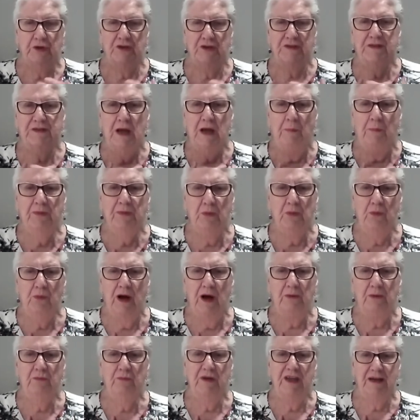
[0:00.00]
Because number
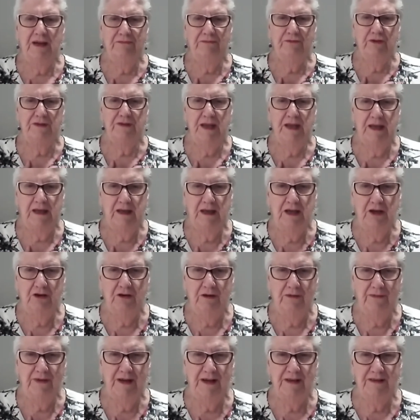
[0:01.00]
one, we have to take care
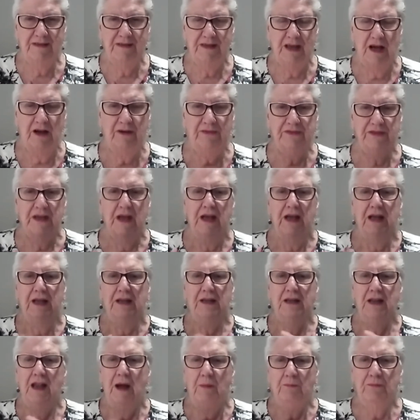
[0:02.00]
of ourselves.
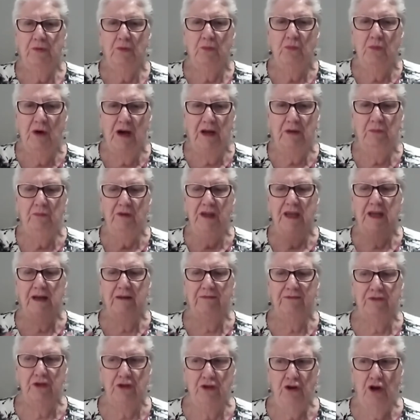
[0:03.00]
Number one, we
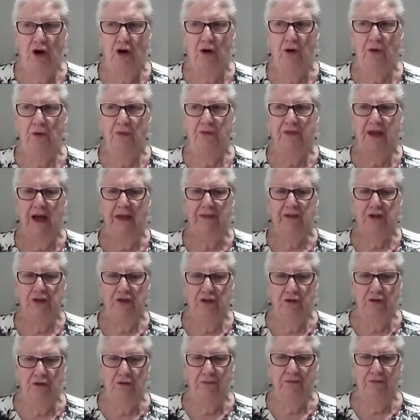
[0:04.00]
have to know that the
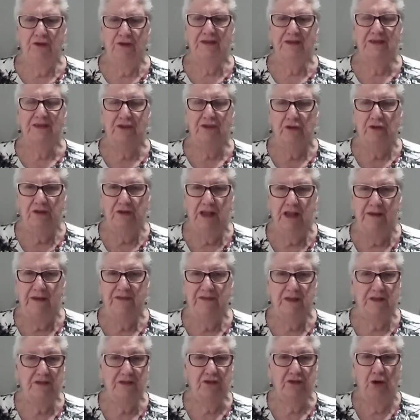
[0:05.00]
universe still
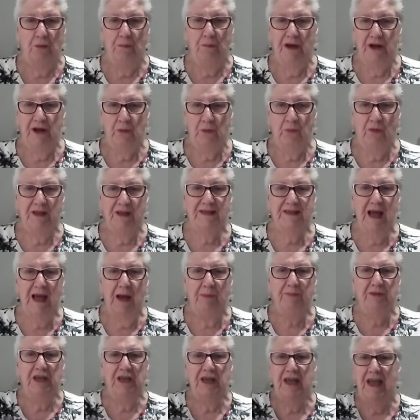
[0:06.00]
loves us no matter what's
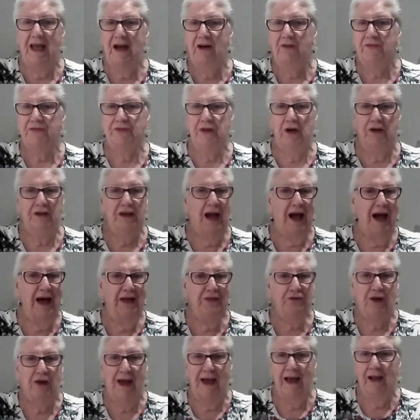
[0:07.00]
happening else on
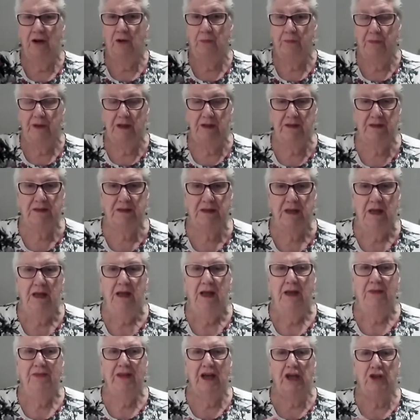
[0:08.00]
other elements,
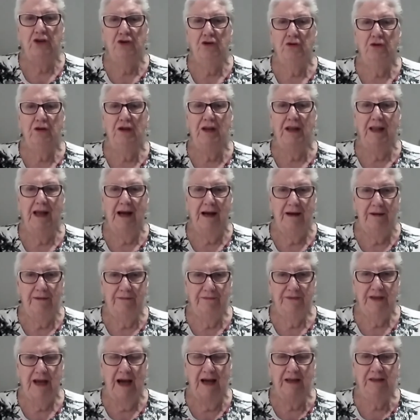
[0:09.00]
that you're
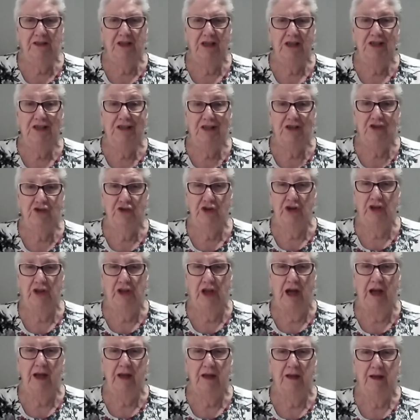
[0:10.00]
loved
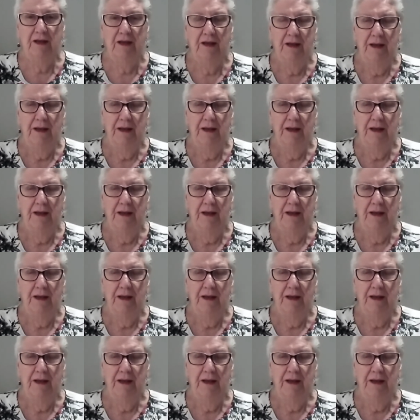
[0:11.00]
unconditionally.